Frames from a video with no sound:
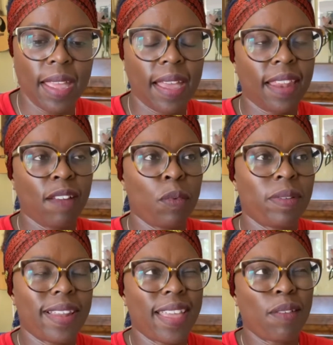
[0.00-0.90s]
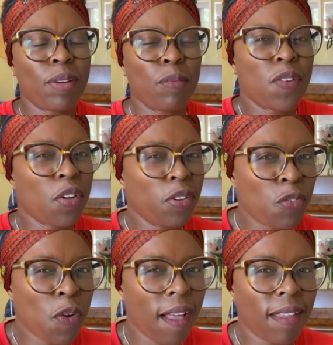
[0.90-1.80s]
and everyone's like, well, we've got to
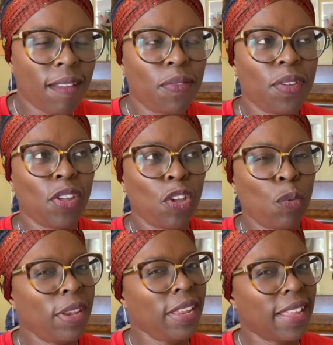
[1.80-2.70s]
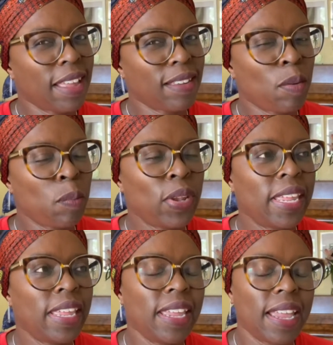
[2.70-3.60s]
drive, you know, we need to get some
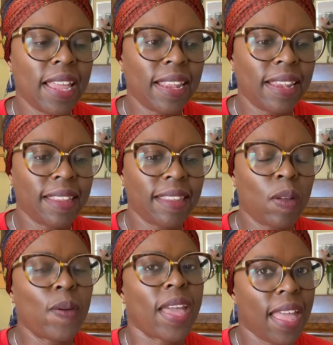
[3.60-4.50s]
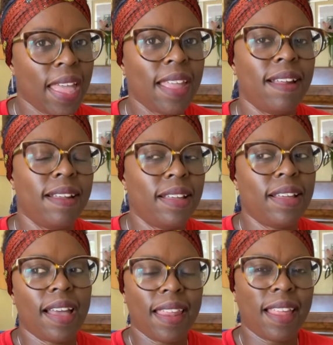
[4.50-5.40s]
money. And I said, okay.
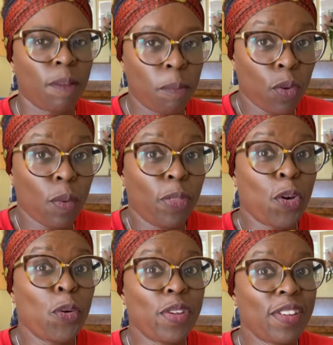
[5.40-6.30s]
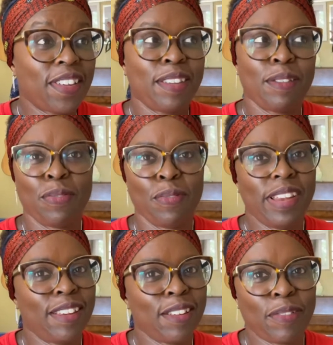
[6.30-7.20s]
And I had to pluck up the courage because I was
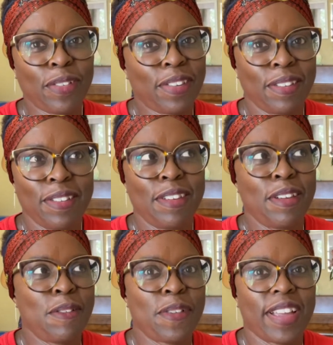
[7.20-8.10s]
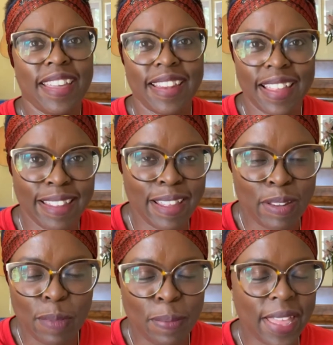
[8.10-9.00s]
really nerve-wracking asking
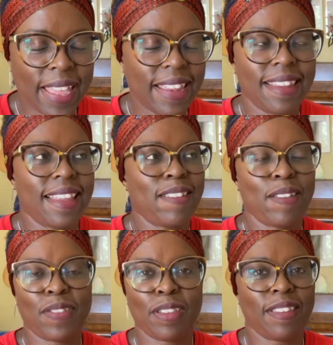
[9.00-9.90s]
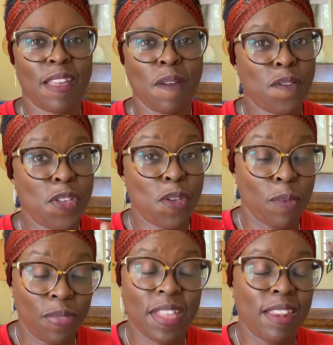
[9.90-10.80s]
to be paid. I don't know if that's the same for you,
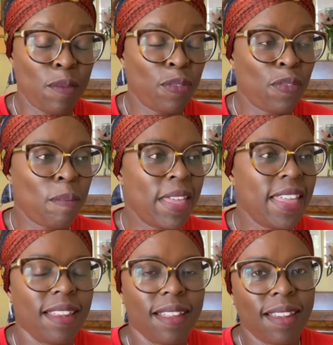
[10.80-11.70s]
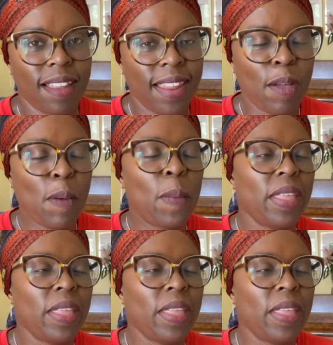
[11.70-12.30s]
but then it was for me, not now.